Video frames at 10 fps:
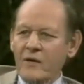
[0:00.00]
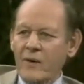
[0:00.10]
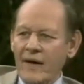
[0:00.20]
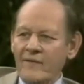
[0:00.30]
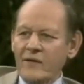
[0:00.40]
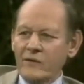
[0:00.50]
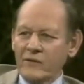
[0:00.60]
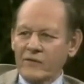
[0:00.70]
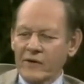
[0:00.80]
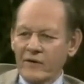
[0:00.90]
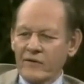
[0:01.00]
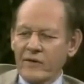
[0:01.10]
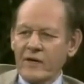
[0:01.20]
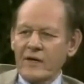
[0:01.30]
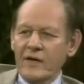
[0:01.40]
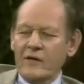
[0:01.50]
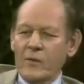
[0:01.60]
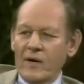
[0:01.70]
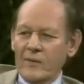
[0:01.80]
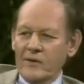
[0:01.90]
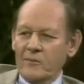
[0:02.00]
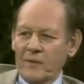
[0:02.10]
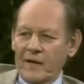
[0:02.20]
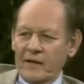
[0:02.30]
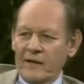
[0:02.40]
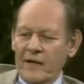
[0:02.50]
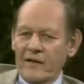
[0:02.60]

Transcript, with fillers: You have the universe, you want to explain it,